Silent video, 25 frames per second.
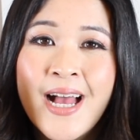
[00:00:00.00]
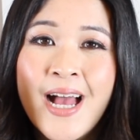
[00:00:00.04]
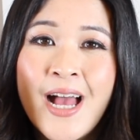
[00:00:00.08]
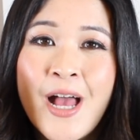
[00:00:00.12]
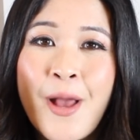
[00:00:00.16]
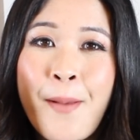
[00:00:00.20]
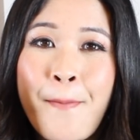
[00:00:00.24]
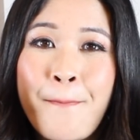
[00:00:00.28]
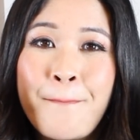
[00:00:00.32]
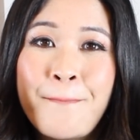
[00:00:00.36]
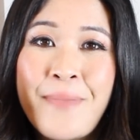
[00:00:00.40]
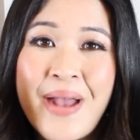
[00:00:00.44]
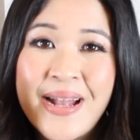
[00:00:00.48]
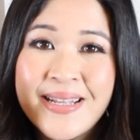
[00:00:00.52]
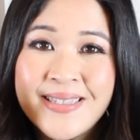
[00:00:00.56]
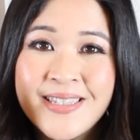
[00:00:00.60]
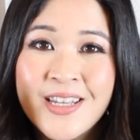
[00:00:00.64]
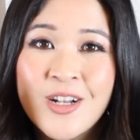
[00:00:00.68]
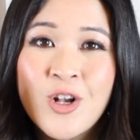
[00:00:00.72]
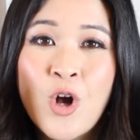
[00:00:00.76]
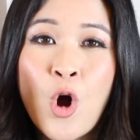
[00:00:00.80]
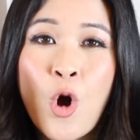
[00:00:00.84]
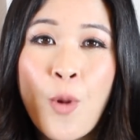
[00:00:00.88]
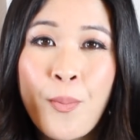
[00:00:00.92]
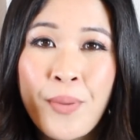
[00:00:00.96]

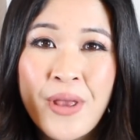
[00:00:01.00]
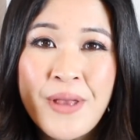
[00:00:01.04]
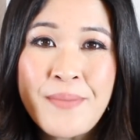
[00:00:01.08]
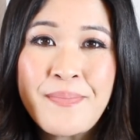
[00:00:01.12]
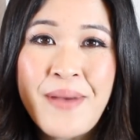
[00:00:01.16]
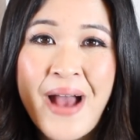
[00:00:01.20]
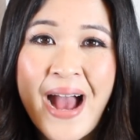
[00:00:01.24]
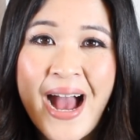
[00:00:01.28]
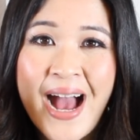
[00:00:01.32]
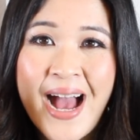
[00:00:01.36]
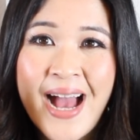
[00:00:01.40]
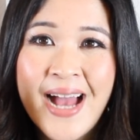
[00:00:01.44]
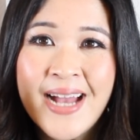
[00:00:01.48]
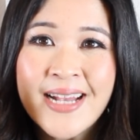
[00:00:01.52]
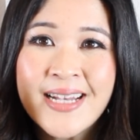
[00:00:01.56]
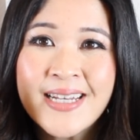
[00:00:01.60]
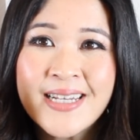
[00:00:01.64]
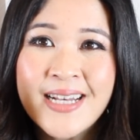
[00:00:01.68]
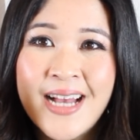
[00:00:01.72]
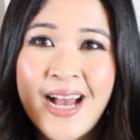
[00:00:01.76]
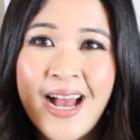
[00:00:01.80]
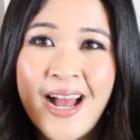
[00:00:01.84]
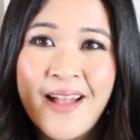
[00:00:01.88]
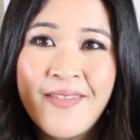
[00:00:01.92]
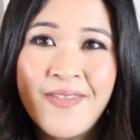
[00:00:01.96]
better copy
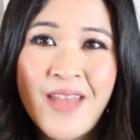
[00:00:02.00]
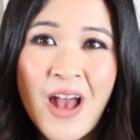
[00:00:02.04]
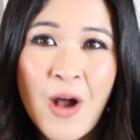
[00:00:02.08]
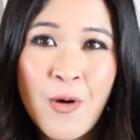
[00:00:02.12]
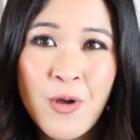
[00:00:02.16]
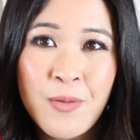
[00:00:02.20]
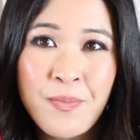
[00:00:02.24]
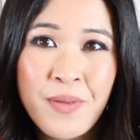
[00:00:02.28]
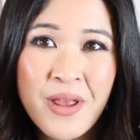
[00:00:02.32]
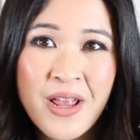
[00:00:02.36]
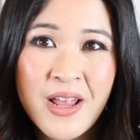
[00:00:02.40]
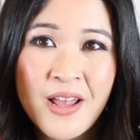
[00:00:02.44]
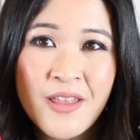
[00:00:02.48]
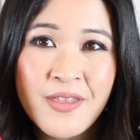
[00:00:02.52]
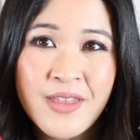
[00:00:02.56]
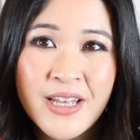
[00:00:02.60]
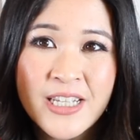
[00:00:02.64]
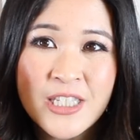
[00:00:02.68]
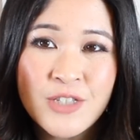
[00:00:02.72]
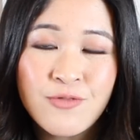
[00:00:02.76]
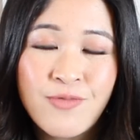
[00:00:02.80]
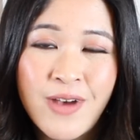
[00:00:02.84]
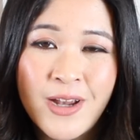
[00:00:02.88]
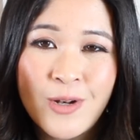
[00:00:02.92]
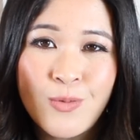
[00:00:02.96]
bag, and that would be
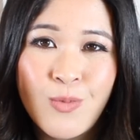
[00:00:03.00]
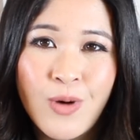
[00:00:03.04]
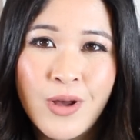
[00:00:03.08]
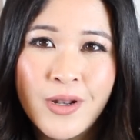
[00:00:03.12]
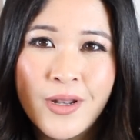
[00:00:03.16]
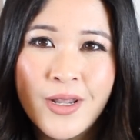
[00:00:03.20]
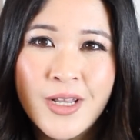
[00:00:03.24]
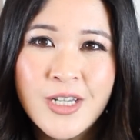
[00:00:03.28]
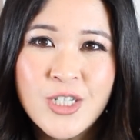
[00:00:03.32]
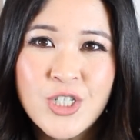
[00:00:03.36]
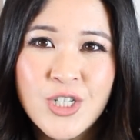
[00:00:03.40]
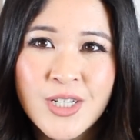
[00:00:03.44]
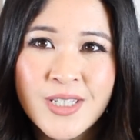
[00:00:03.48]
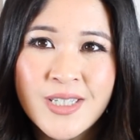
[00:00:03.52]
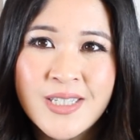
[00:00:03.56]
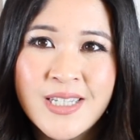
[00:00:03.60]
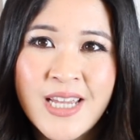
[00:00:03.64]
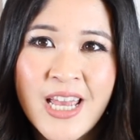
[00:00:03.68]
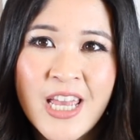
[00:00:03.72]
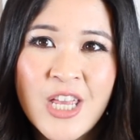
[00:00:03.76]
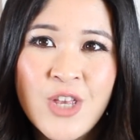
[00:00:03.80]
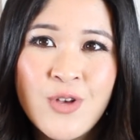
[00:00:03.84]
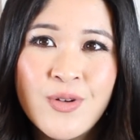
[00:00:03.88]
this red one just here.